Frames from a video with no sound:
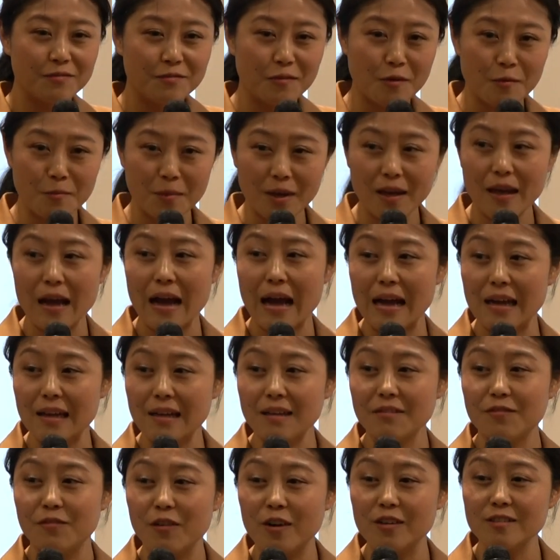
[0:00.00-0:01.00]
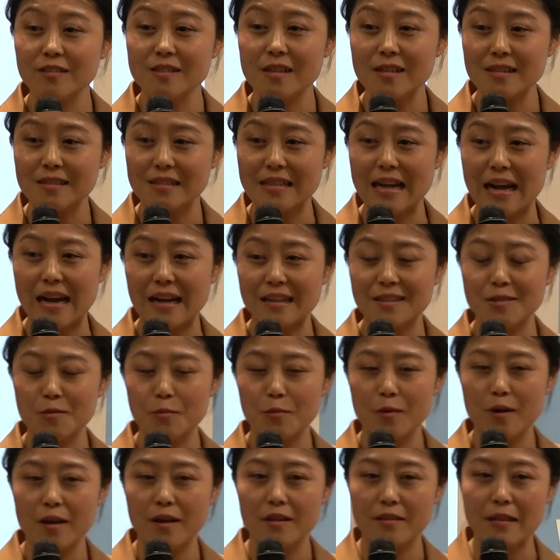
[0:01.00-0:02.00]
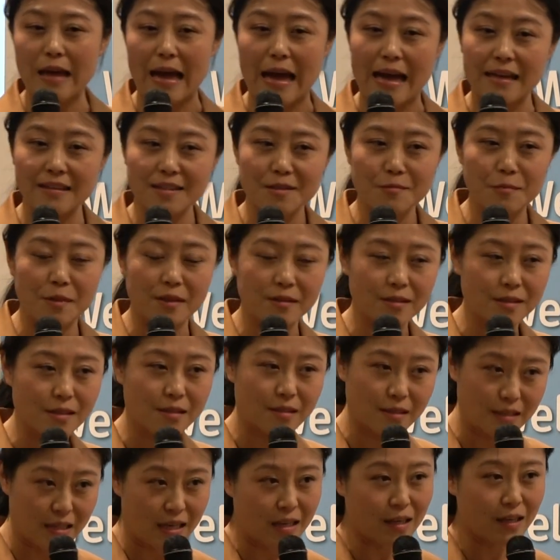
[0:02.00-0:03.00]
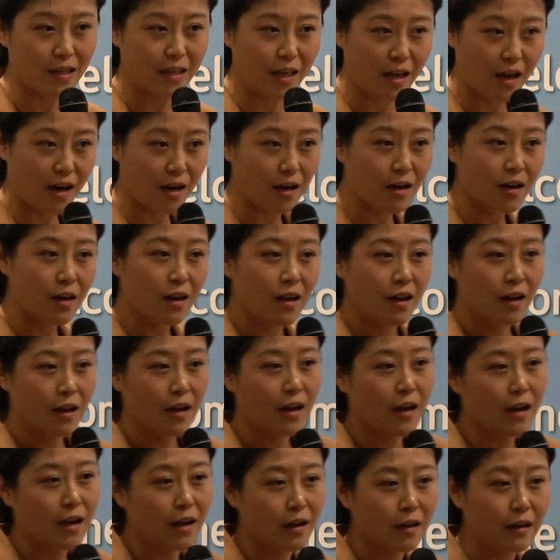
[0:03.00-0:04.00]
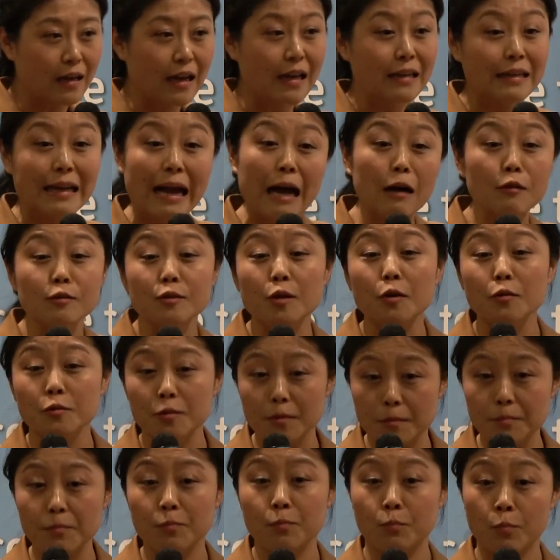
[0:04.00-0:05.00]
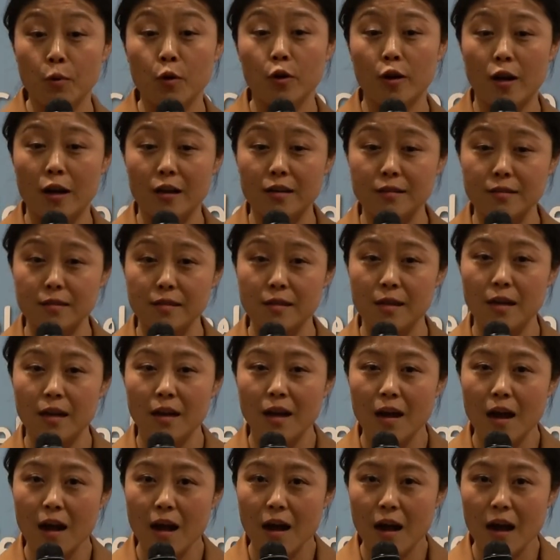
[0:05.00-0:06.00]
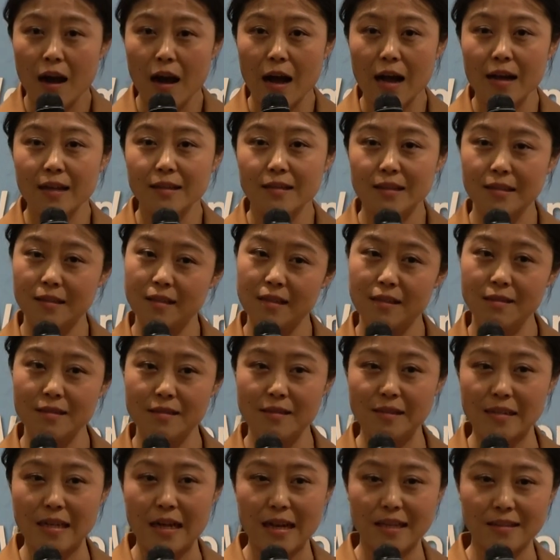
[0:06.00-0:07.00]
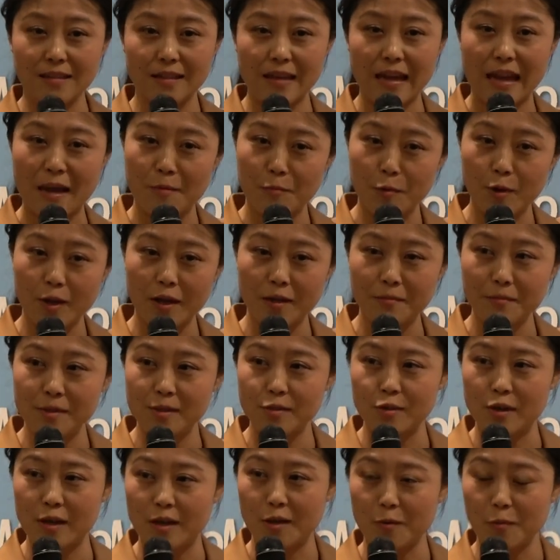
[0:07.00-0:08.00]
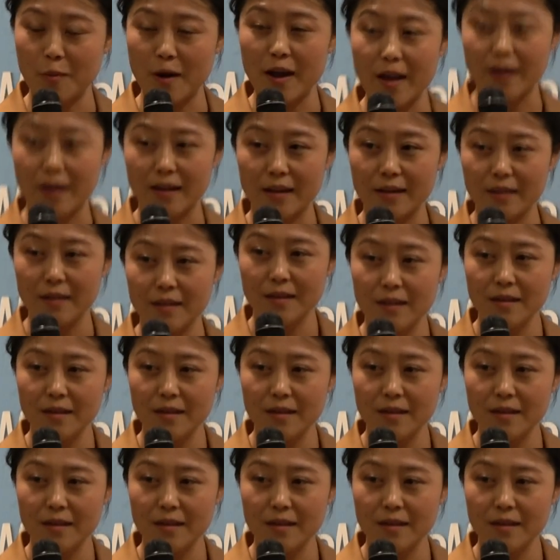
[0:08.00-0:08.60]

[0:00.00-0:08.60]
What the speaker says: For me, I first started with Atomies skincare and household products. I didn't start Hamilton straight away.